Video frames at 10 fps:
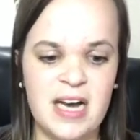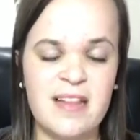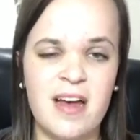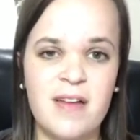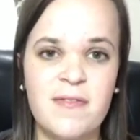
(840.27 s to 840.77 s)
A
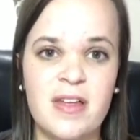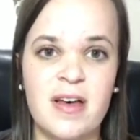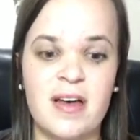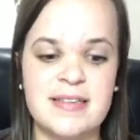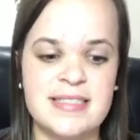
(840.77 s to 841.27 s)
lot of
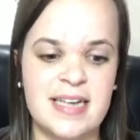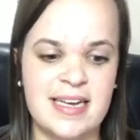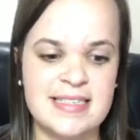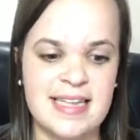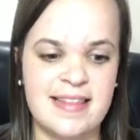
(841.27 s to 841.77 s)
the
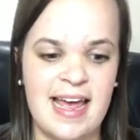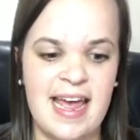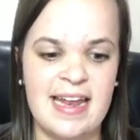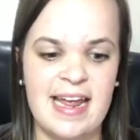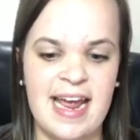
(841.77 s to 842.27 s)
studies that the
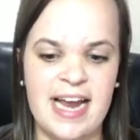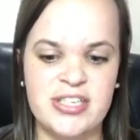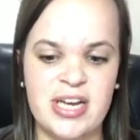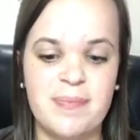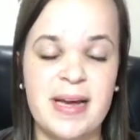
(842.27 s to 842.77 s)

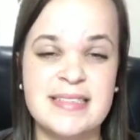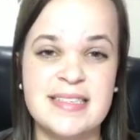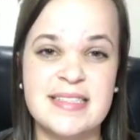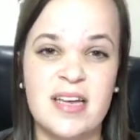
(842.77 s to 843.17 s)
NAHA bases